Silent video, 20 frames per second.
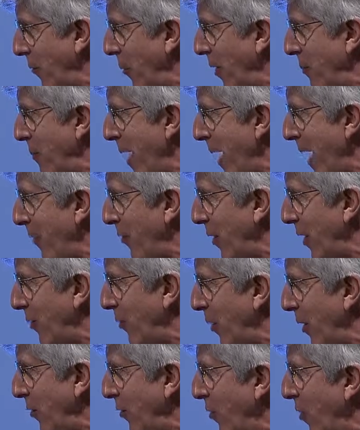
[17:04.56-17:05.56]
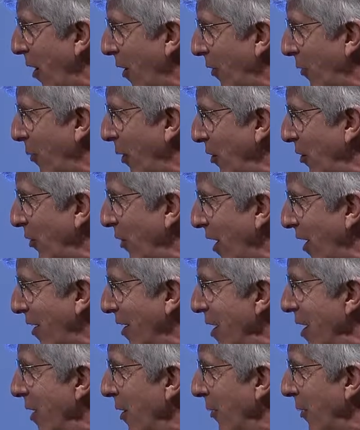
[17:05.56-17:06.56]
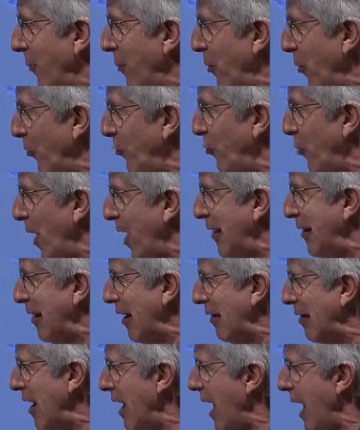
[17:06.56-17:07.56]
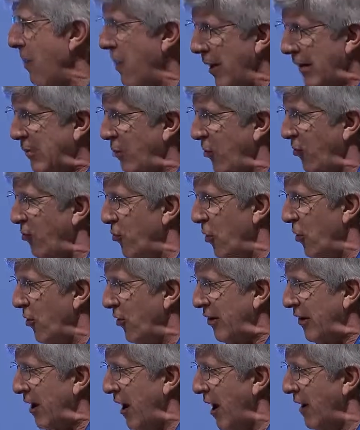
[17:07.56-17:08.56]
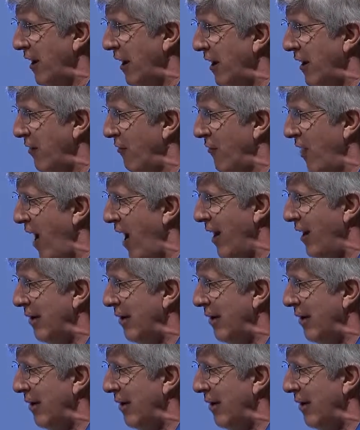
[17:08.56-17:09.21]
when Bruce Wayne says, am I supposed to understand any of that?